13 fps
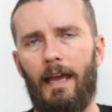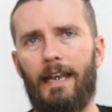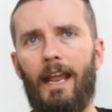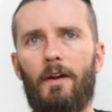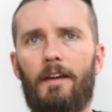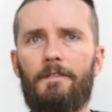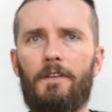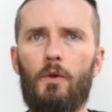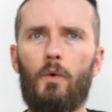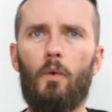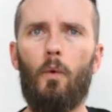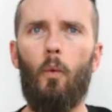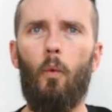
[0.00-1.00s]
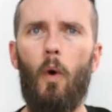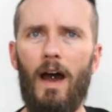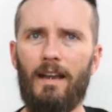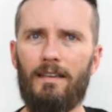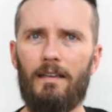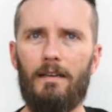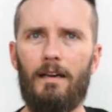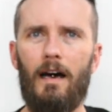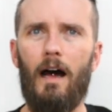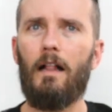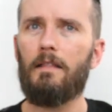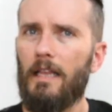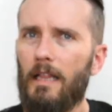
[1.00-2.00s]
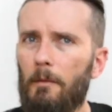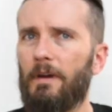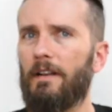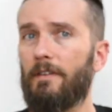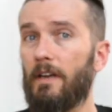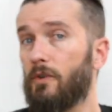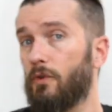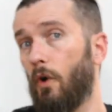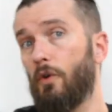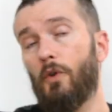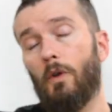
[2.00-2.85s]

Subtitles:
Now, if you want a little bit of control,